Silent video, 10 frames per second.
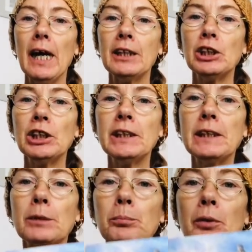and she
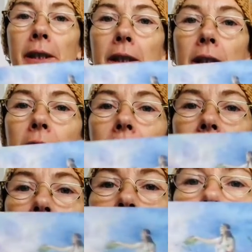sprinkles
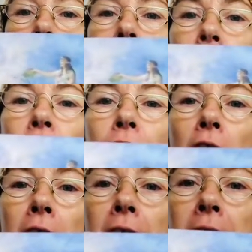it into the
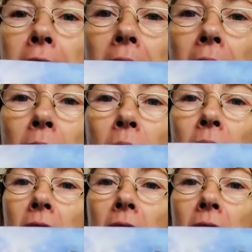fire now,